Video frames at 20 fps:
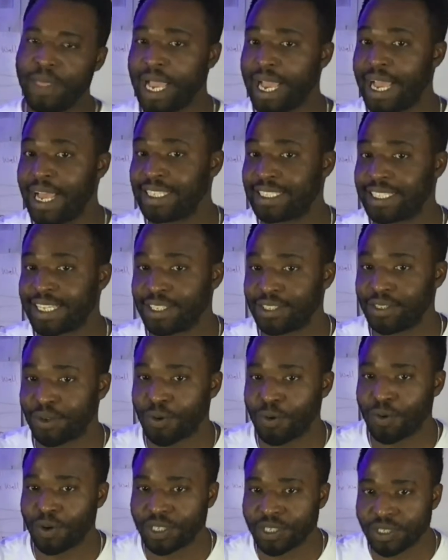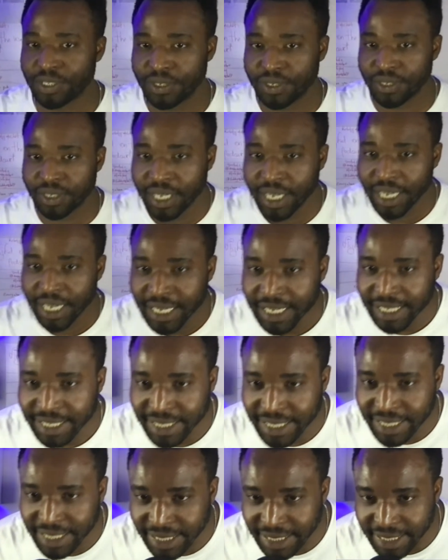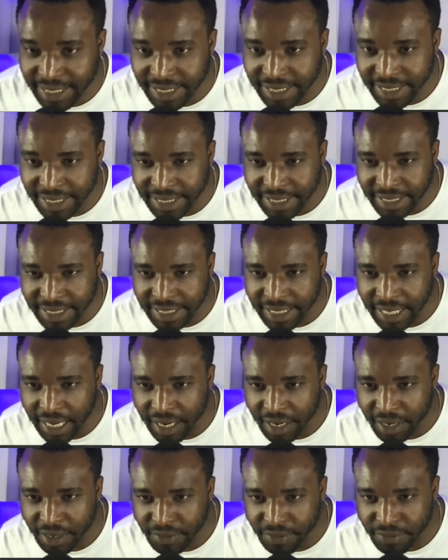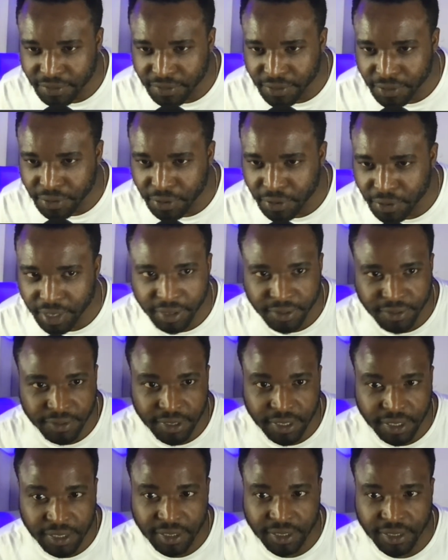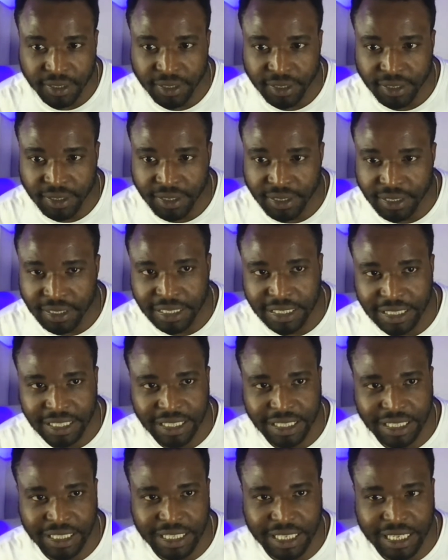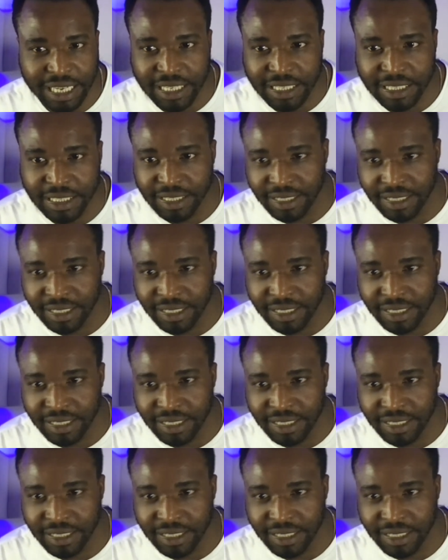that answers your question. GZDR4EV. Because red